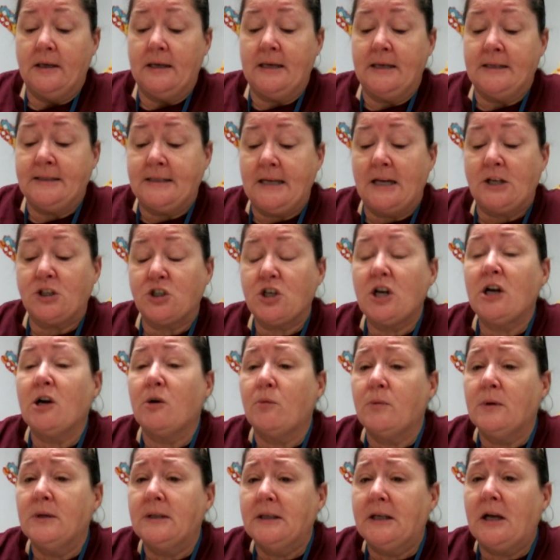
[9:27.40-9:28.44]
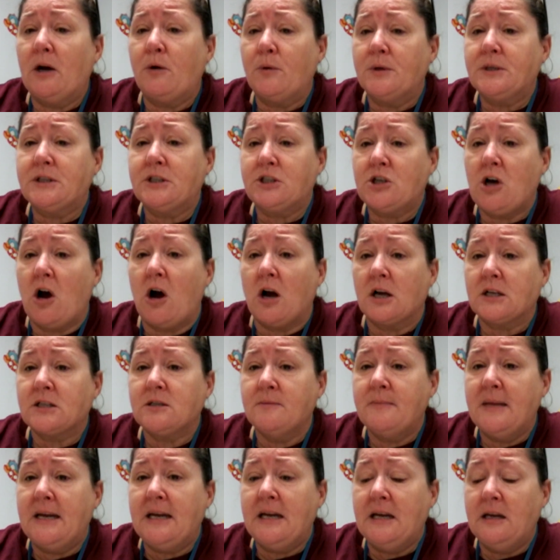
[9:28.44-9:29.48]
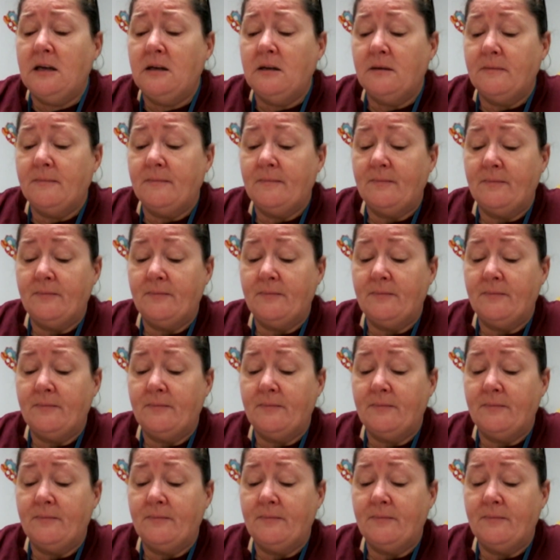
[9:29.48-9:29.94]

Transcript: is that chair really going to talk to me?